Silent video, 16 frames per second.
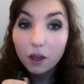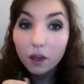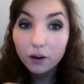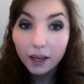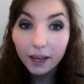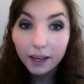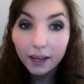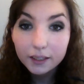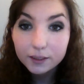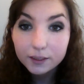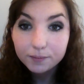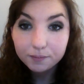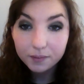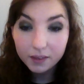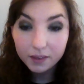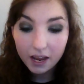Okay.
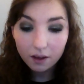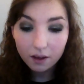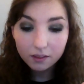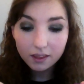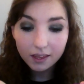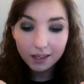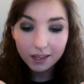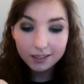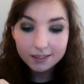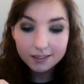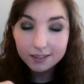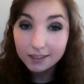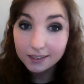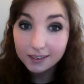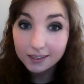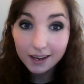Now that that is
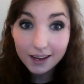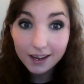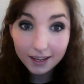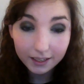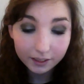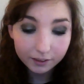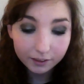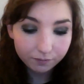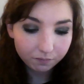done,